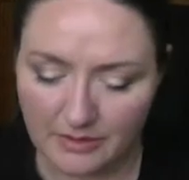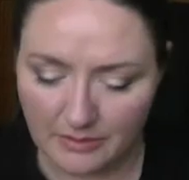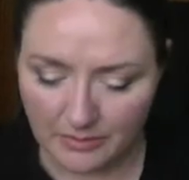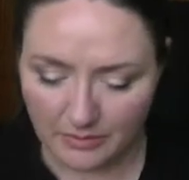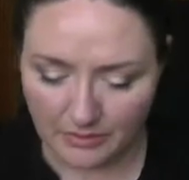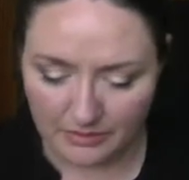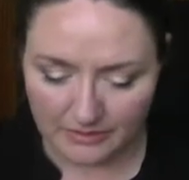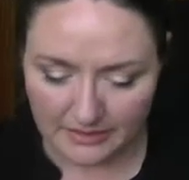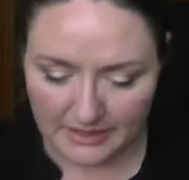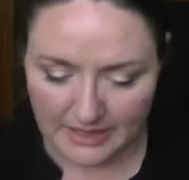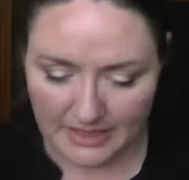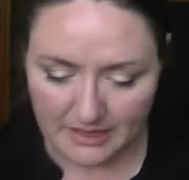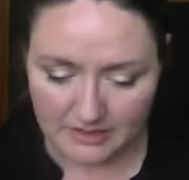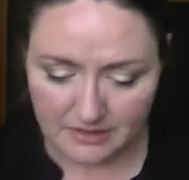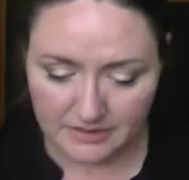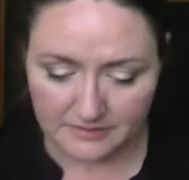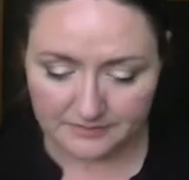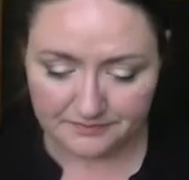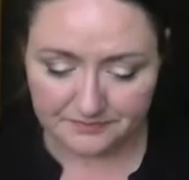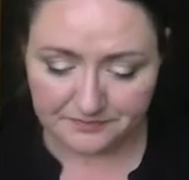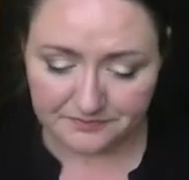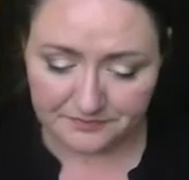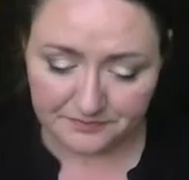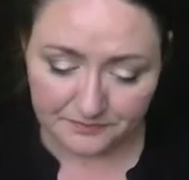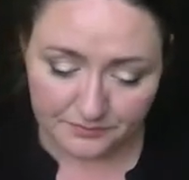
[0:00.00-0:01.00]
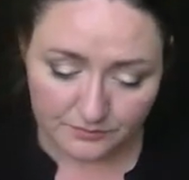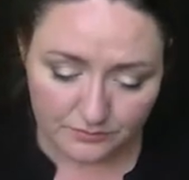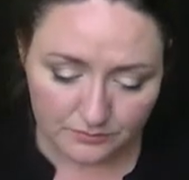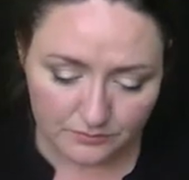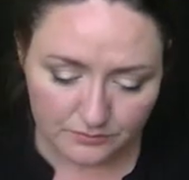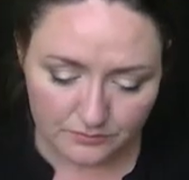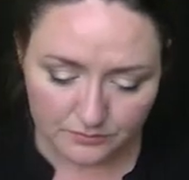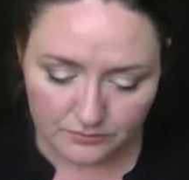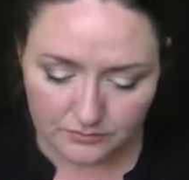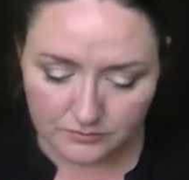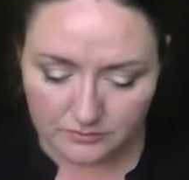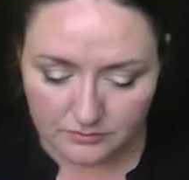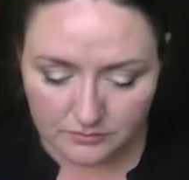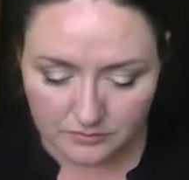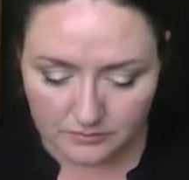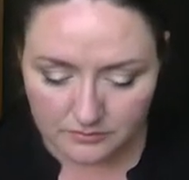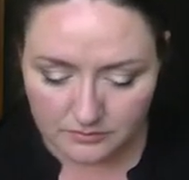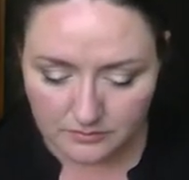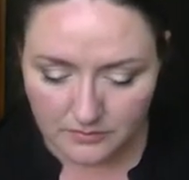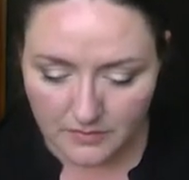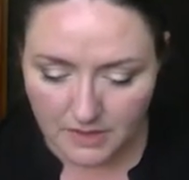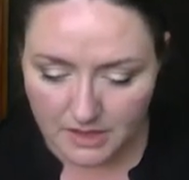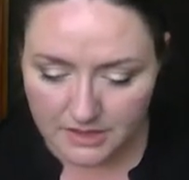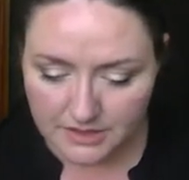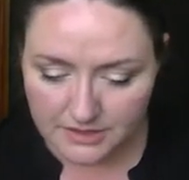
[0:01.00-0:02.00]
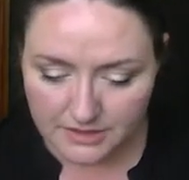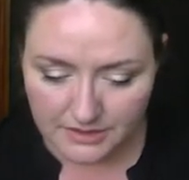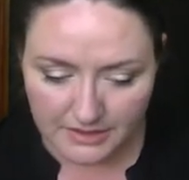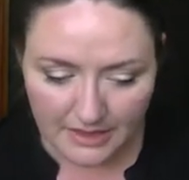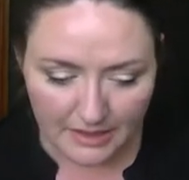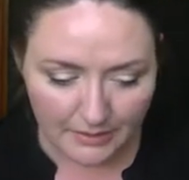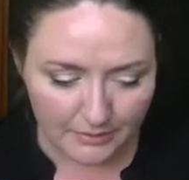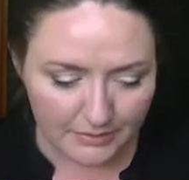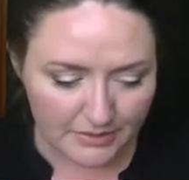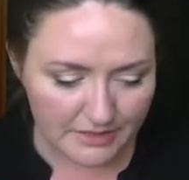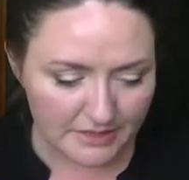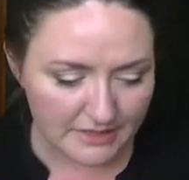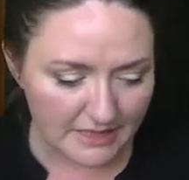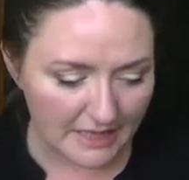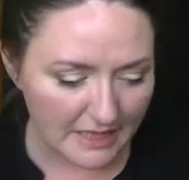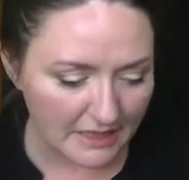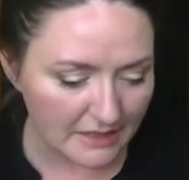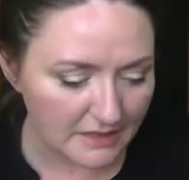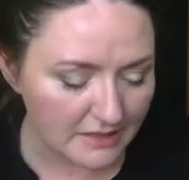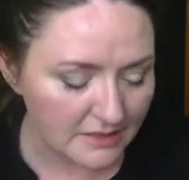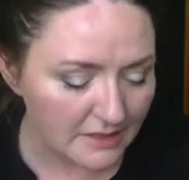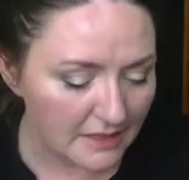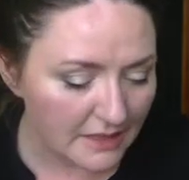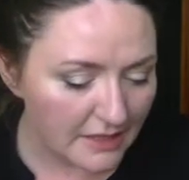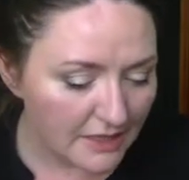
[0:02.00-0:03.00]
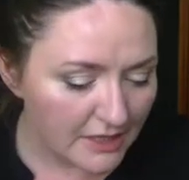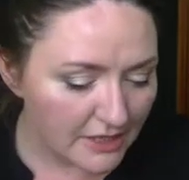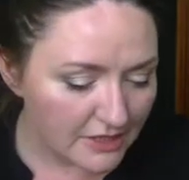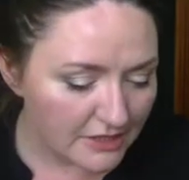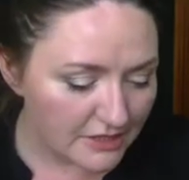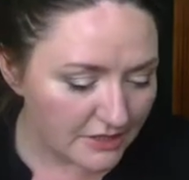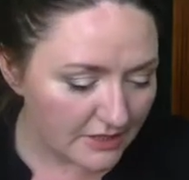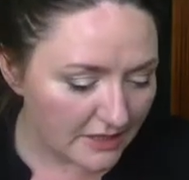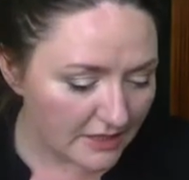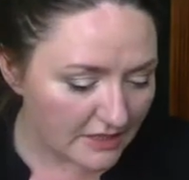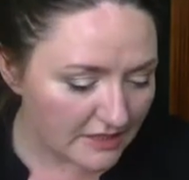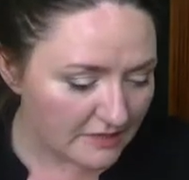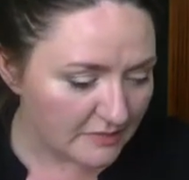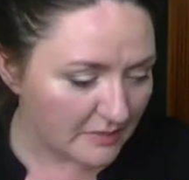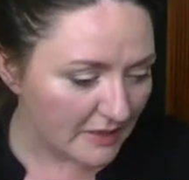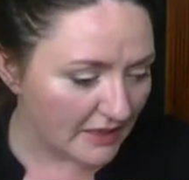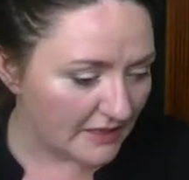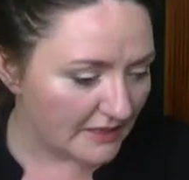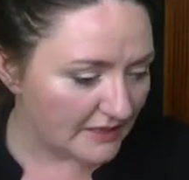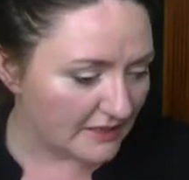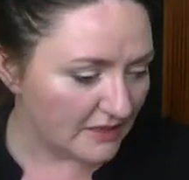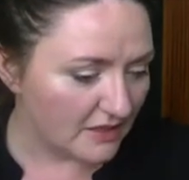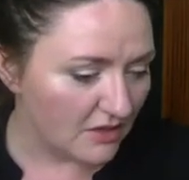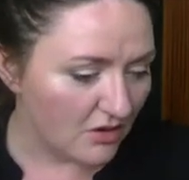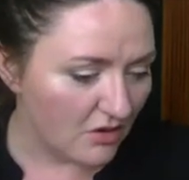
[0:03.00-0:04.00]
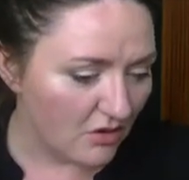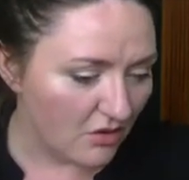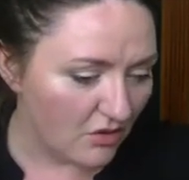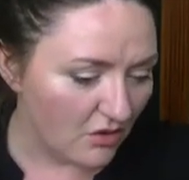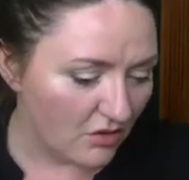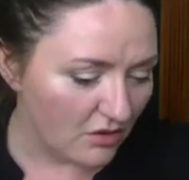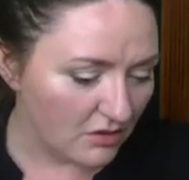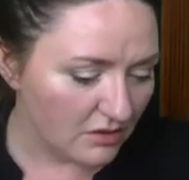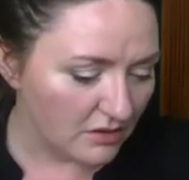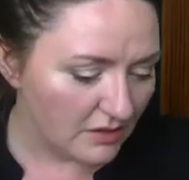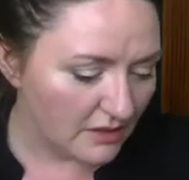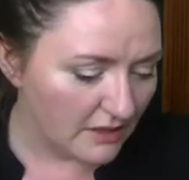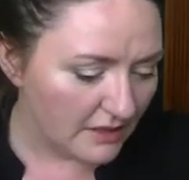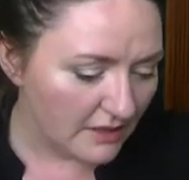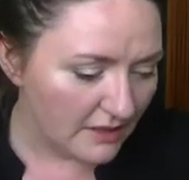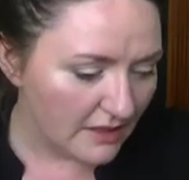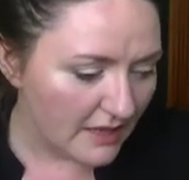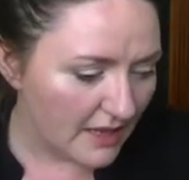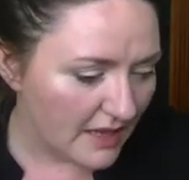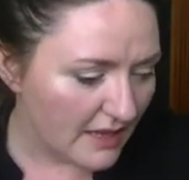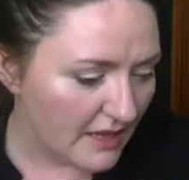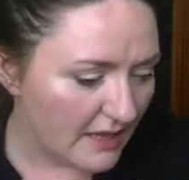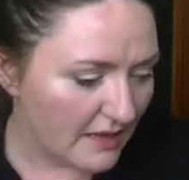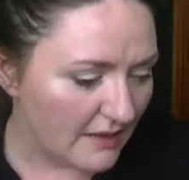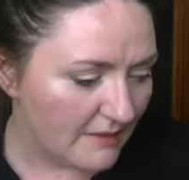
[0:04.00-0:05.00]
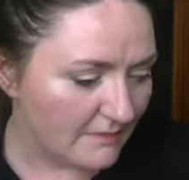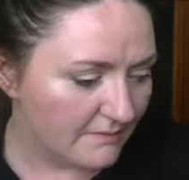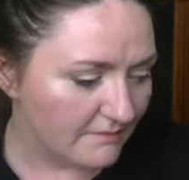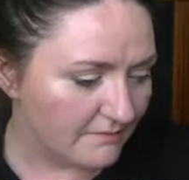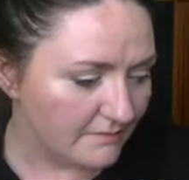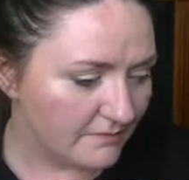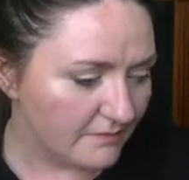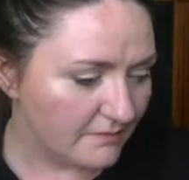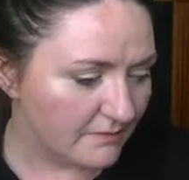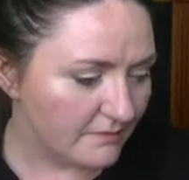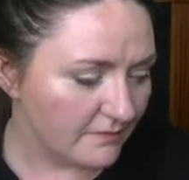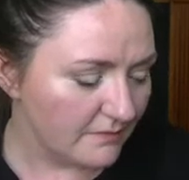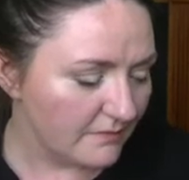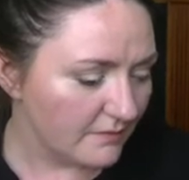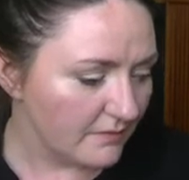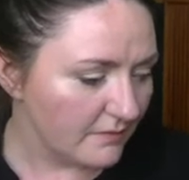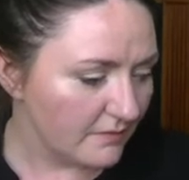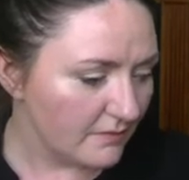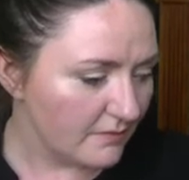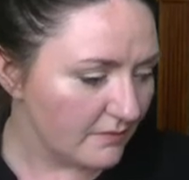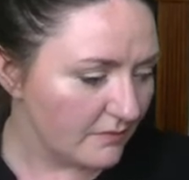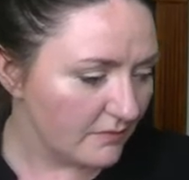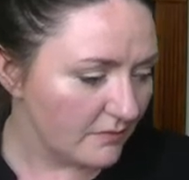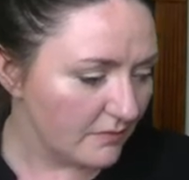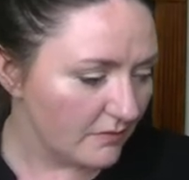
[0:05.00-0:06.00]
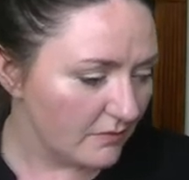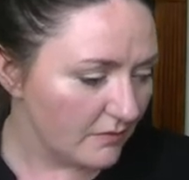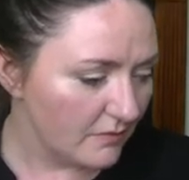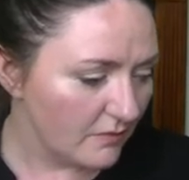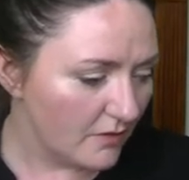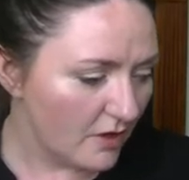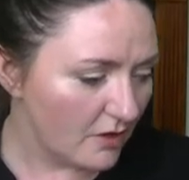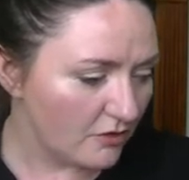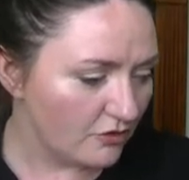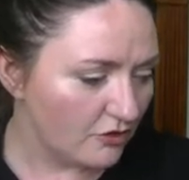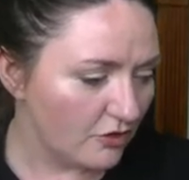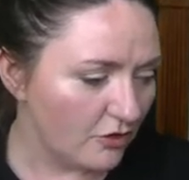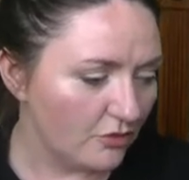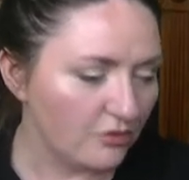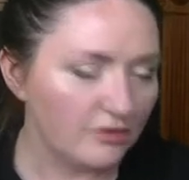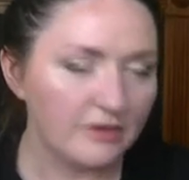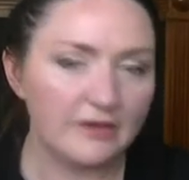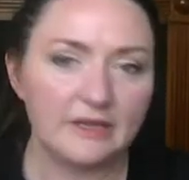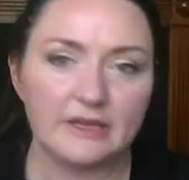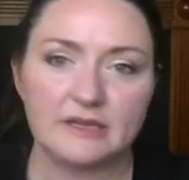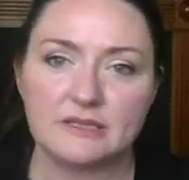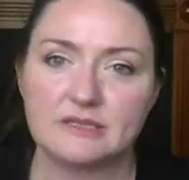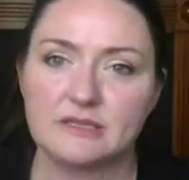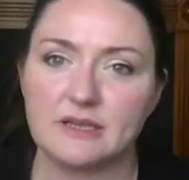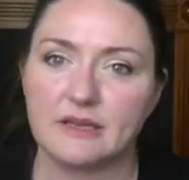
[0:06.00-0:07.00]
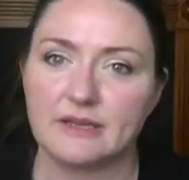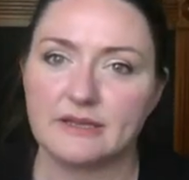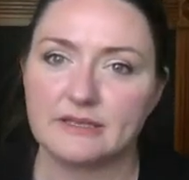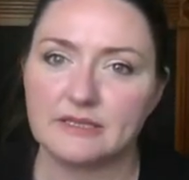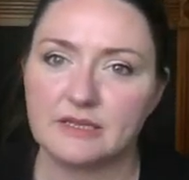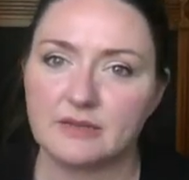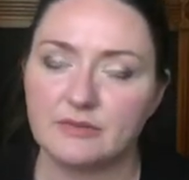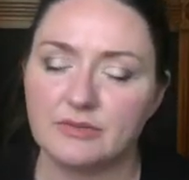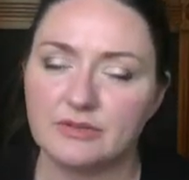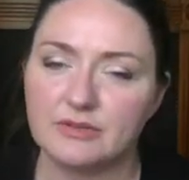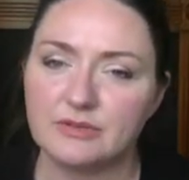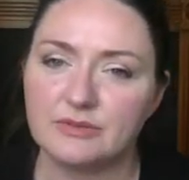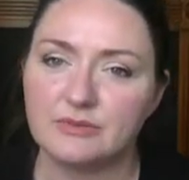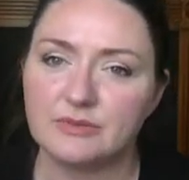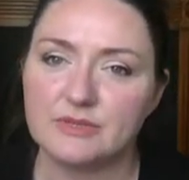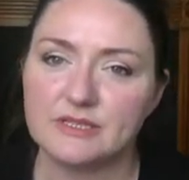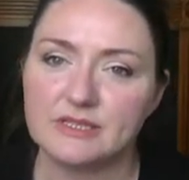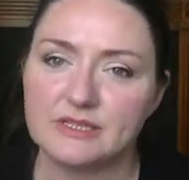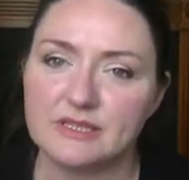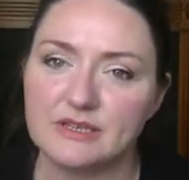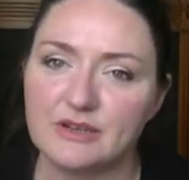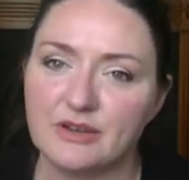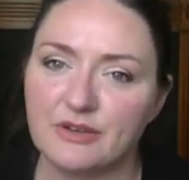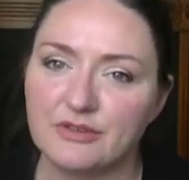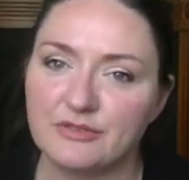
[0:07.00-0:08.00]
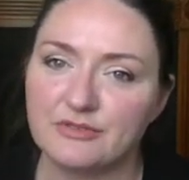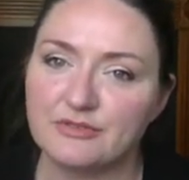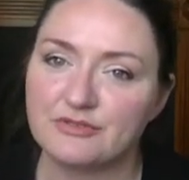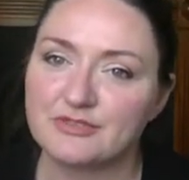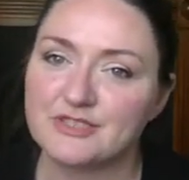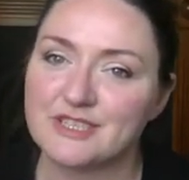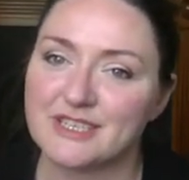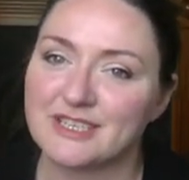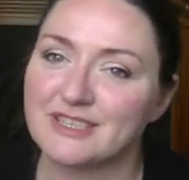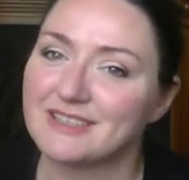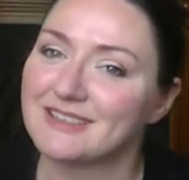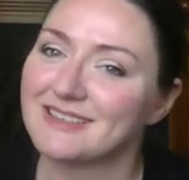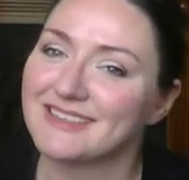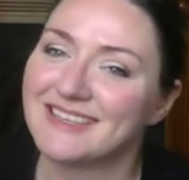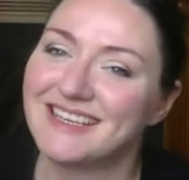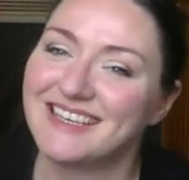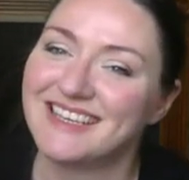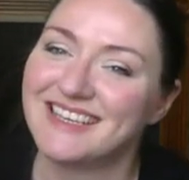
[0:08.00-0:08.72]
I bought that. So that was that. So that's my little haul. Not totally exciting, but it was enough to